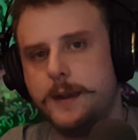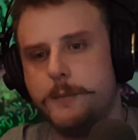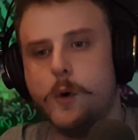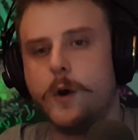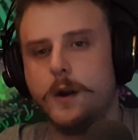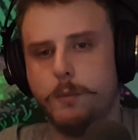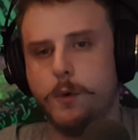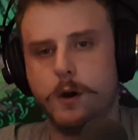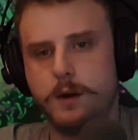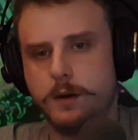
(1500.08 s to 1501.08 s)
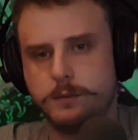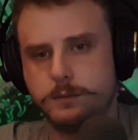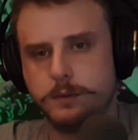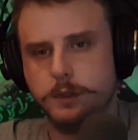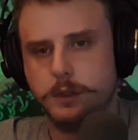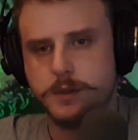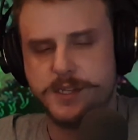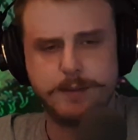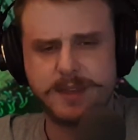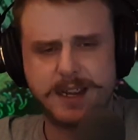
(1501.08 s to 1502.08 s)
more and more. It's
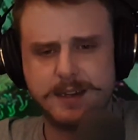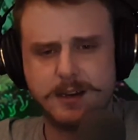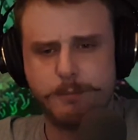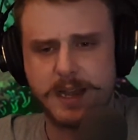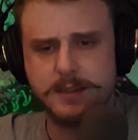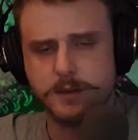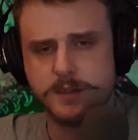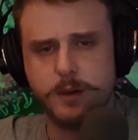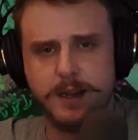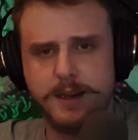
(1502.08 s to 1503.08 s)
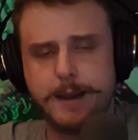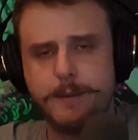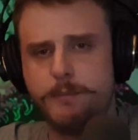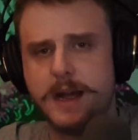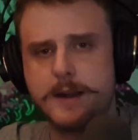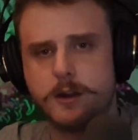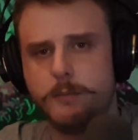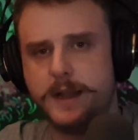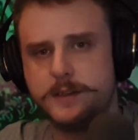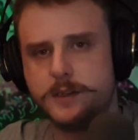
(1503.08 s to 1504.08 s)
something I did on benzos too. Anytime I blacked out on
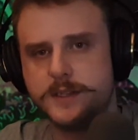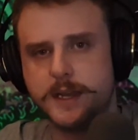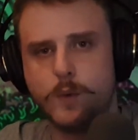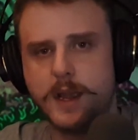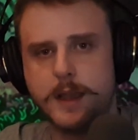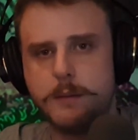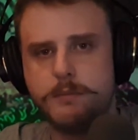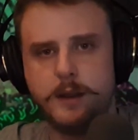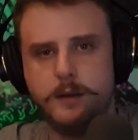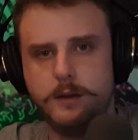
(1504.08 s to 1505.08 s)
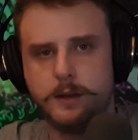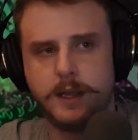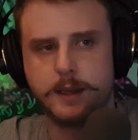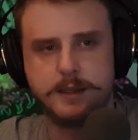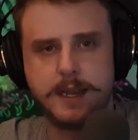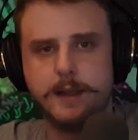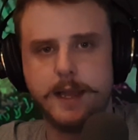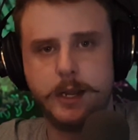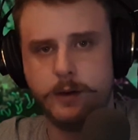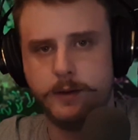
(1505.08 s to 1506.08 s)
benzos, I'd wake up and like a day
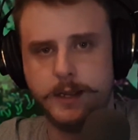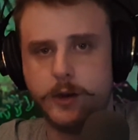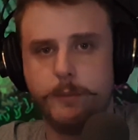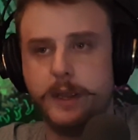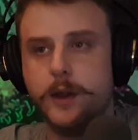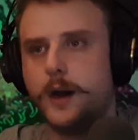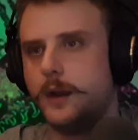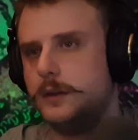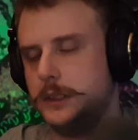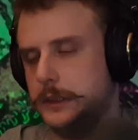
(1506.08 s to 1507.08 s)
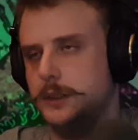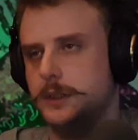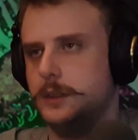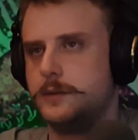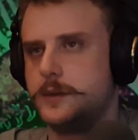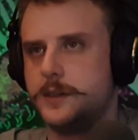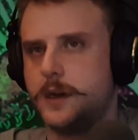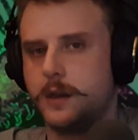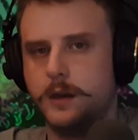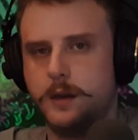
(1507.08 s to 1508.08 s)
later and they'd all be gone. It's not
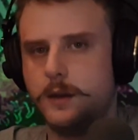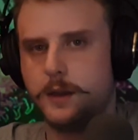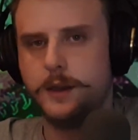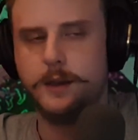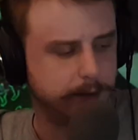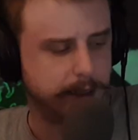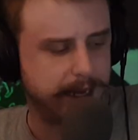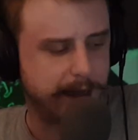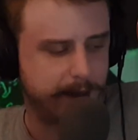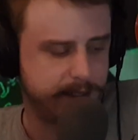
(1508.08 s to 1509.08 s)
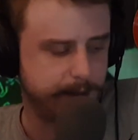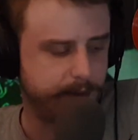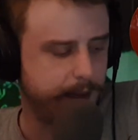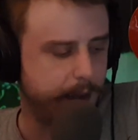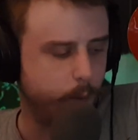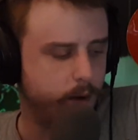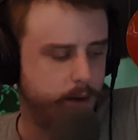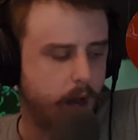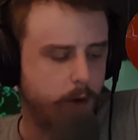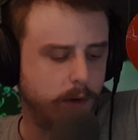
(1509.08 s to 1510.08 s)
good. Yeah, it's something I would
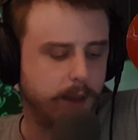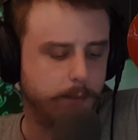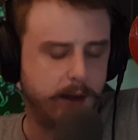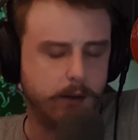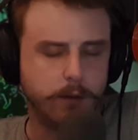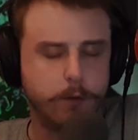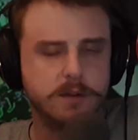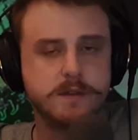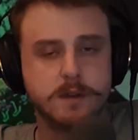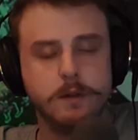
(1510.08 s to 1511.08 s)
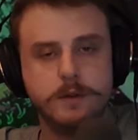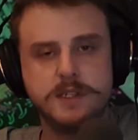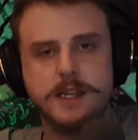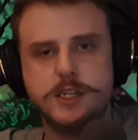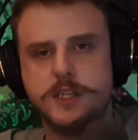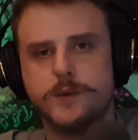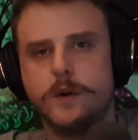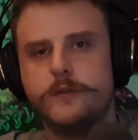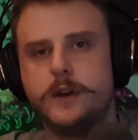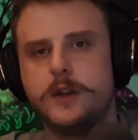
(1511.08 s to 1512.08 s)
not recommend. Although those hallucinations were
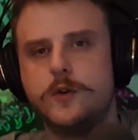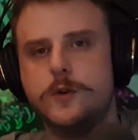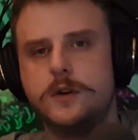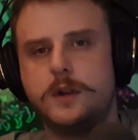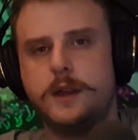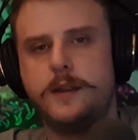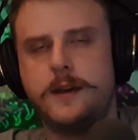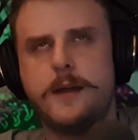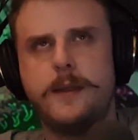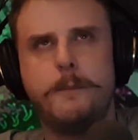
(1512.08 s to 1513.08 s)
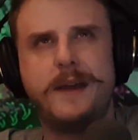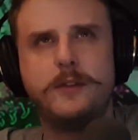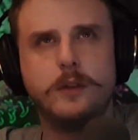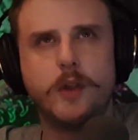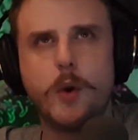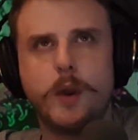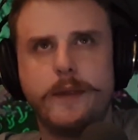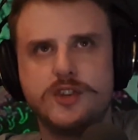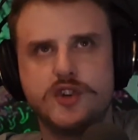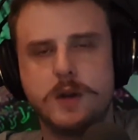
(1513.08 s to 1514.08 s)
very cool, the mental load on that
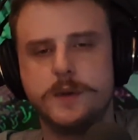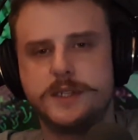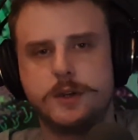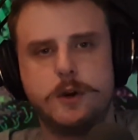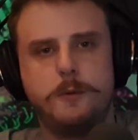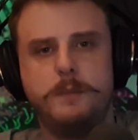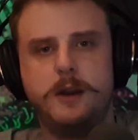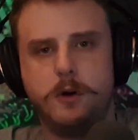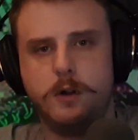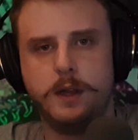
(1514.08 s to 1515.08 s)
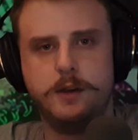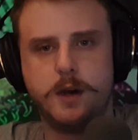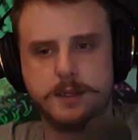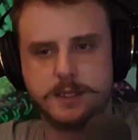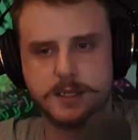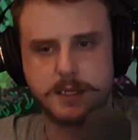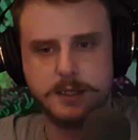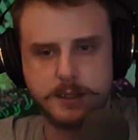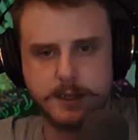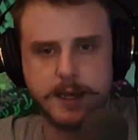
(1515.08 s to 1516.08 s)
drug was so minimal and
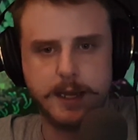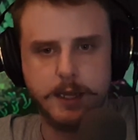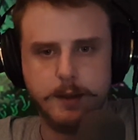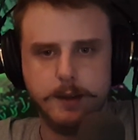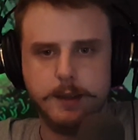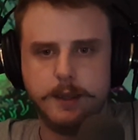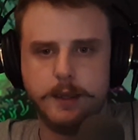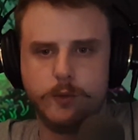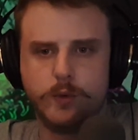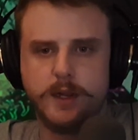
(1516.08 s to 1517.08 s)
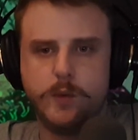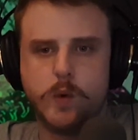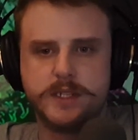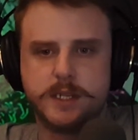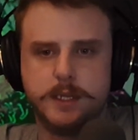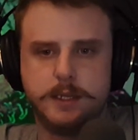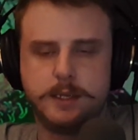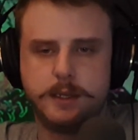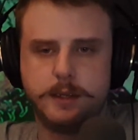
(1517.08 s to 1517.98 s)
non-existent that it really wasn't